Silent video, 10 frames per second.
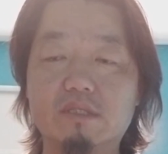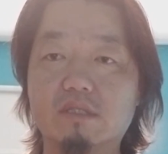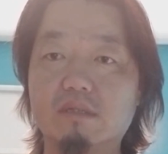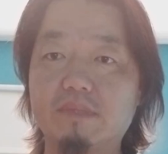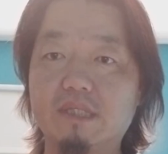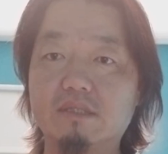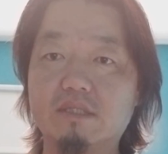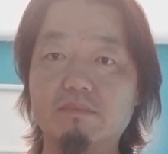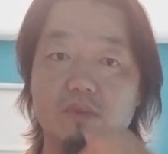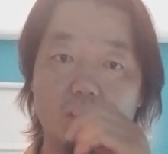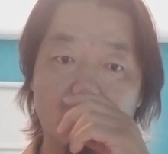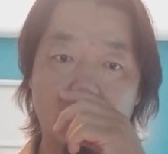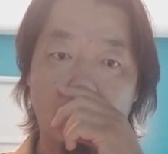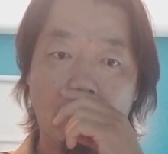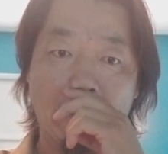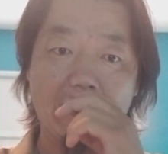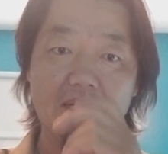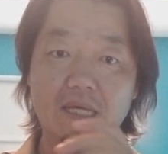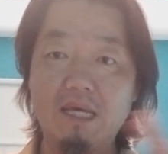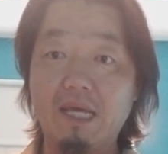It's going to be a simple one on
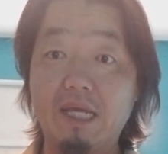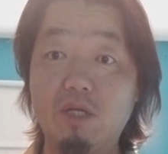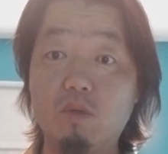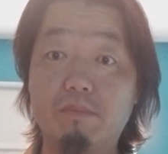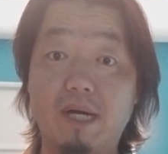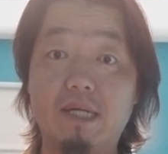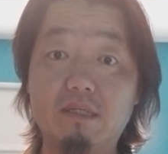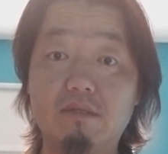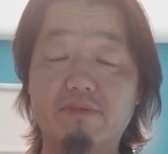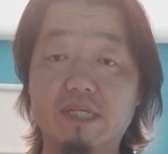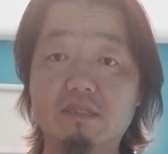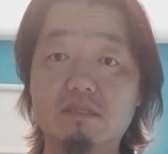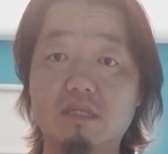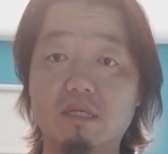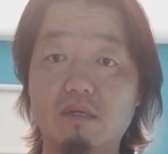a new pod device,